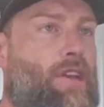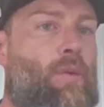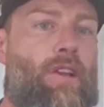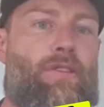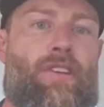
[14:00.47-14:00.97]
you
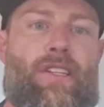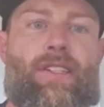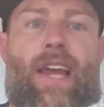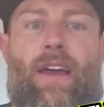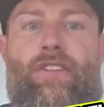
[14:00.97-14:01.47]
want to do this
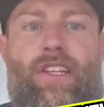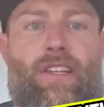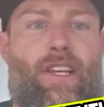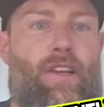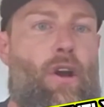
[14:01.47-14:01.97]

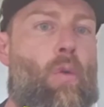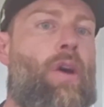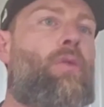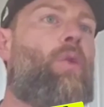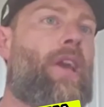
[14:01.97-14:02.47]
intelligently. You don't
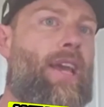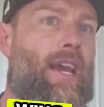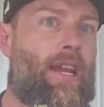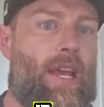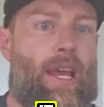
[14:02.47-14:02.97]
want to wing
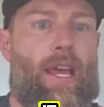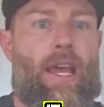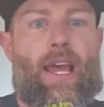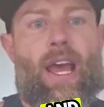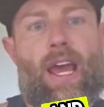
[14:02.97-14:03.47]
it.
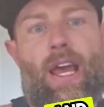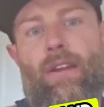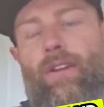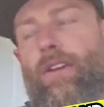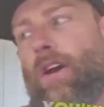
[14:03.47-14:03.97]

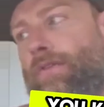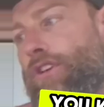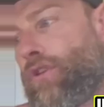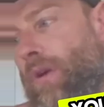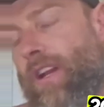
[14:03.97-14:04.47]
And, if
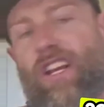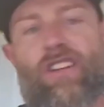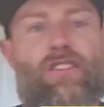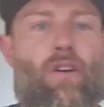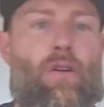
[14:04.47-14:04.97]
you're 20
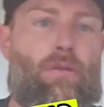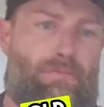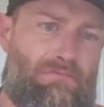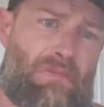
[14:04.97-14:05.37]
years old,